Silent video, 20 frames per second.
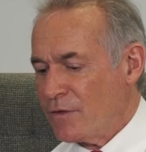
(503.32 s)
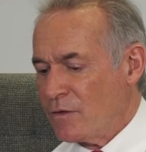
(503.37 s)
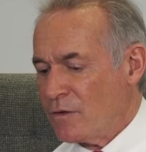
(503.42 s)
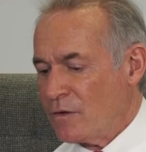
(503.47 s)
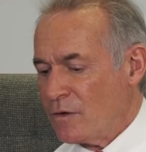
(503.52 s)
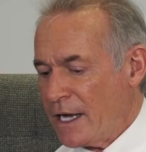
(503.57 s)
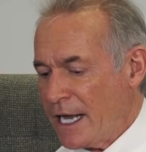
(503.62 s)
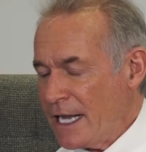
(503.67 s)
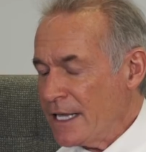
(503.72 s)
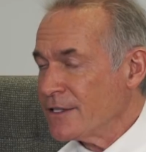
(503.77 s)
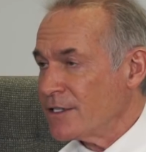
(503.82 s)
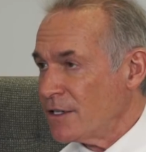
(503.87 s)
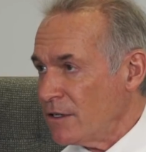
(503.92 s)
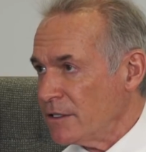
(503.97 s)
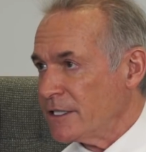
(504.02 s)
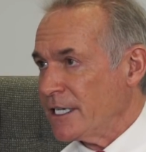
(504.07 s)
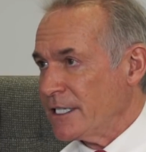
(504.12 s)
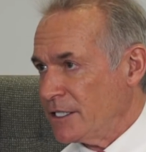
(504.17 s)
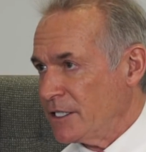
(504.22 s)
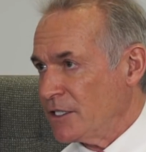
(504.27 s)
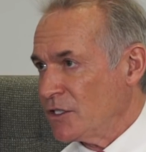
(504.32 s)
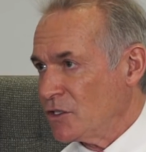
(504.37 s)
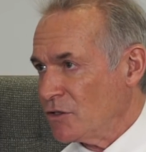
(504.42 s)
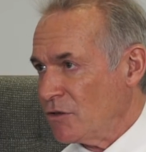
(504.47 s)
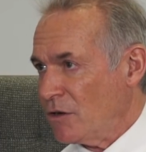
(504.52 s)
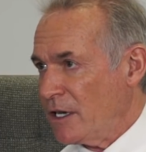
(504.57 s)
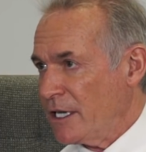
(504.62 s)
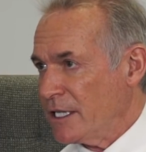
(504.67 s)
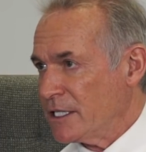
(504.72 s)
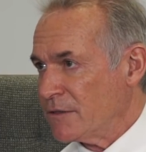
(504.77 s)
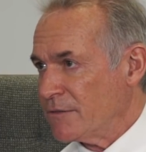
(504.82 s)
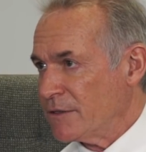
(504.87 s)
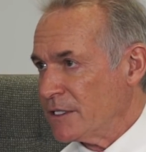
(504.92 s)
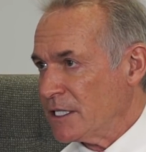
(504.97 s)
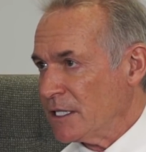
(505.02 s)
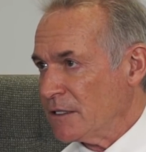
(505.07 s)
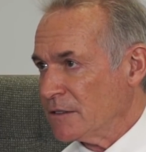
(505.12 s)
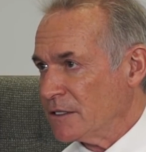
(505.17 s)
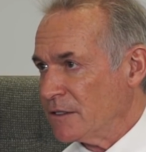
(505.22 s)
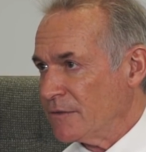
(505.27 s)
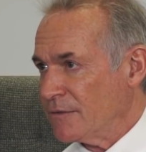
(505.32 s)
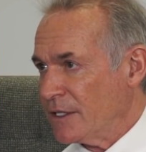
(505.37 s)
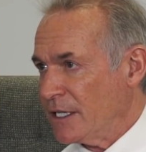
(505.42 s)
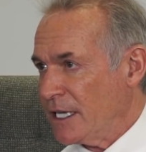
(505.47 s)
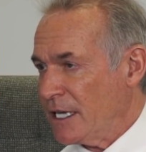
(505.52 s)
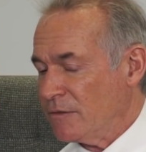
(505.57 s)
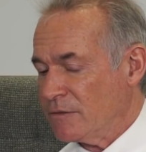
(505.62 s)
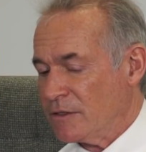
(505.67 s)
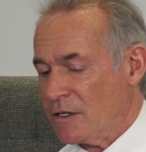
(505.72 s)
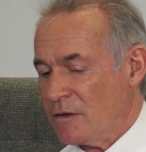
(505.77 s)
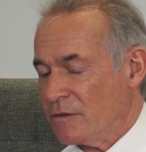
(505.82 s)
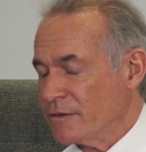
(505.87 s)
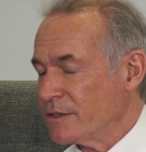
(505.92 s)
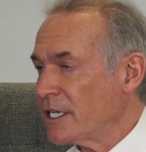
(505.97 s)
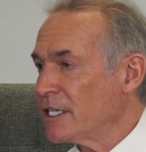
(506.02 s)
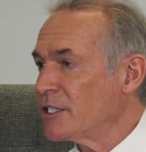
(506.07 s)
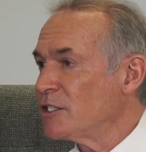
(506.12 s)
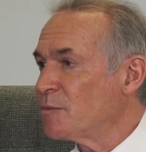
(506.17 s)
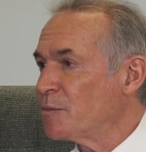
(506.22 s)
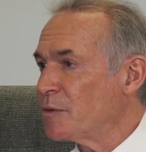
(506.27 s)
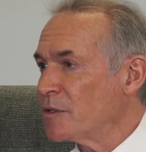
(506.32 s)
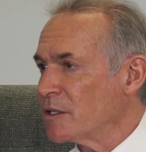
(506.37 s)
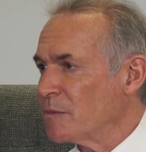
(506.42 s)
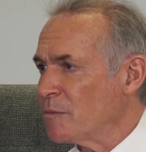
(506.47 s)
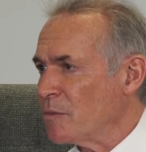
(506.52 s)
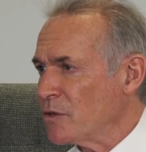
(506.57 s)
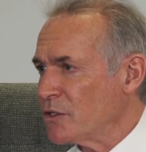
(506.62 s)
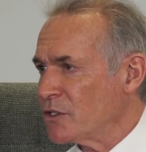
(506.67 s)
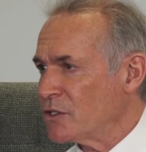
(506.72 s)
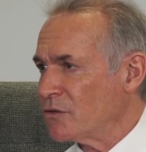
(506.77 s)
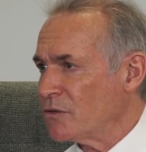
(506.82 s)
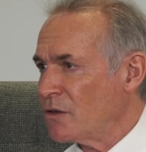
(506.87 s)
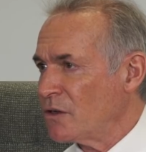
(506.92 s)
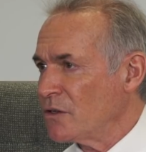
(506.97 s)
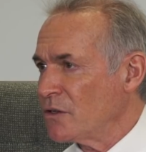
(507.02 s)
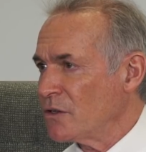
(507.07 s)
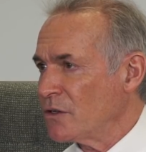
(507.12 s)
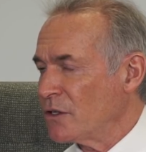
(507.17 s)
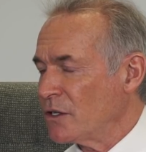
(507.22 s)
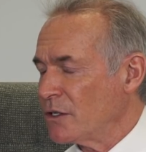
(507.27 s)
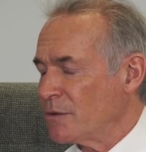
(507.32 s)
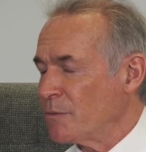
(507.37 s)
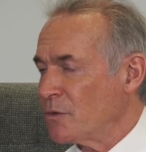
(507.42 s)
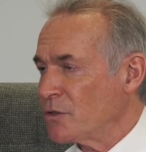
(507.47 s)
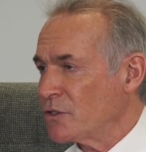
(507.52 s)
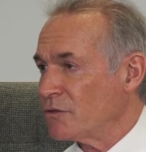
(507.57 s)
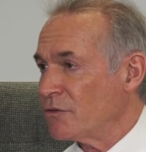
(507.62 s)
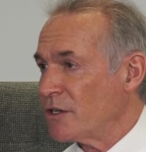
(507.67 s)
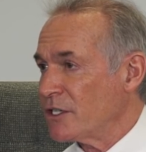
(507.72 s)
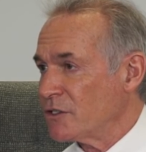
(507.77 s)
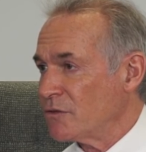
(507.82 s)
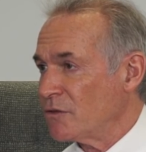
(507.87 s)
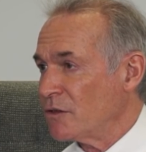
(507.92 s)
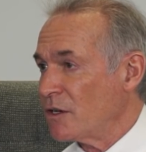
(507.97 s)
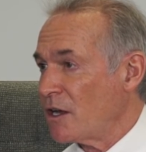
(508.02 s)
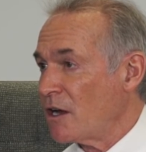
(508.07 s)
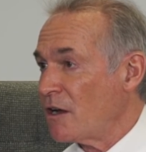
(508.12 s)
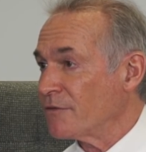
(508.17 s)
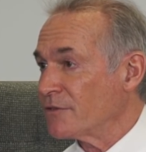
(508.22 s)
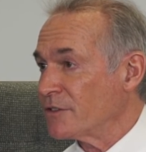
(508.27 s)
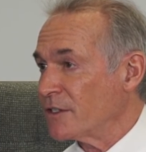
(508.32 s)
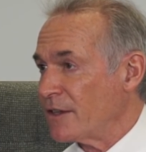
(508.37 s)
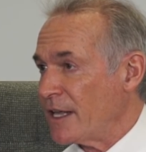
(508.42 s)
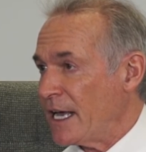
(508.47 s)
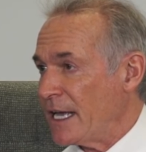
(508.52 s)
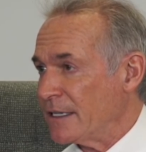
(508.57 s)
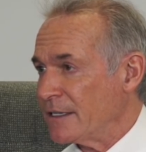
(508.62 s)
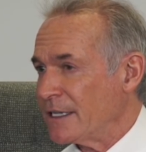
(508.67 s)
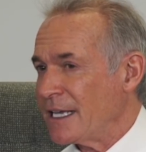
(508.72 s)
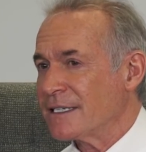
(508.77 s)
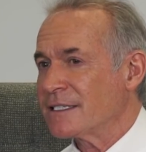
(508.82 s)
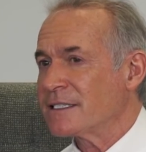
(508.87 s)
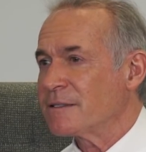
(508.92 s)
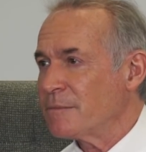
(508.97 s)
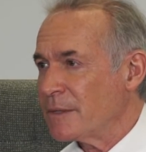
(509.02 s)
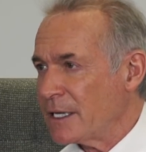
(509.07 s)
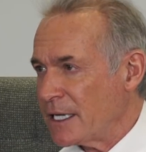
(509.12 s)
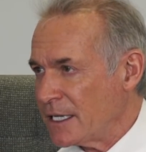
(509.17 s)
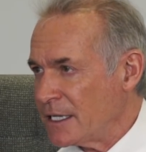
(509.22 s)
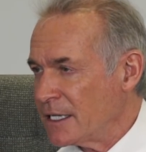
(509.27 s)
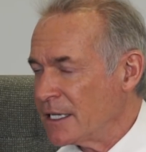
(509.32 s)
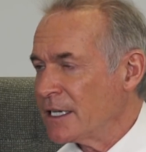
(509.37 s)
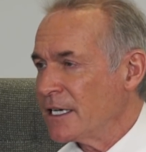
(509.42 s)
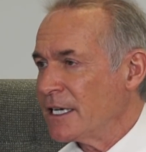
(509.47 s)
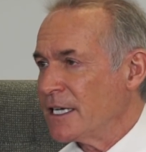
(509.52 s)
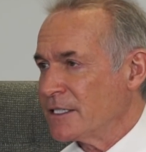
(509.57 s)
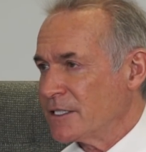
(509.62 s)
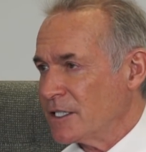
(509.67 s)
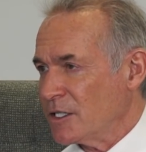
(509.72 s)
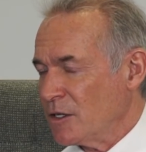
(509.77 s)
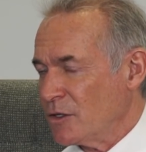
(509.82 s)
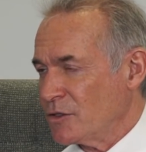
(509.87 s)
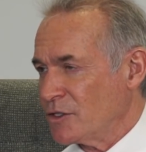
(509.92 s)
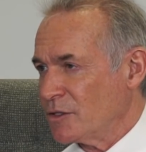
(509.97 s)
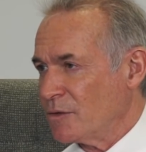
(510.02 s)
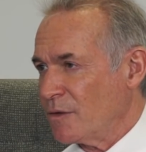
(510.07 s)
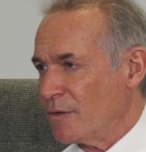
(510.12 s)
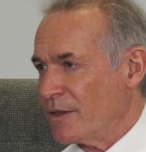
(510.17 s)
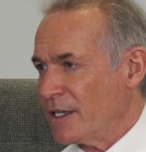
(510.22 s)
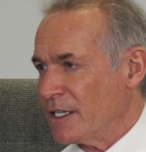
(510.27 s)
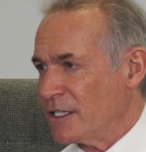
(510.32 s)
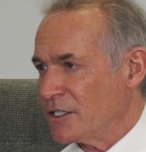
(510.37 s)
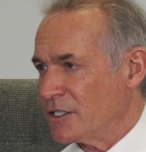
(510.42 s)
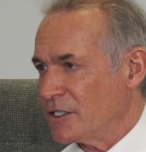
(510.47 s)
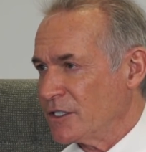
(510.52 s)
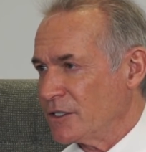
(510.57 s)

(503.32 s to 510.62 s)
your hands are getting dry as a result of the alcohol, then you put the moisture on, uh, moisturiser on after that. That, to me, is the logical thing to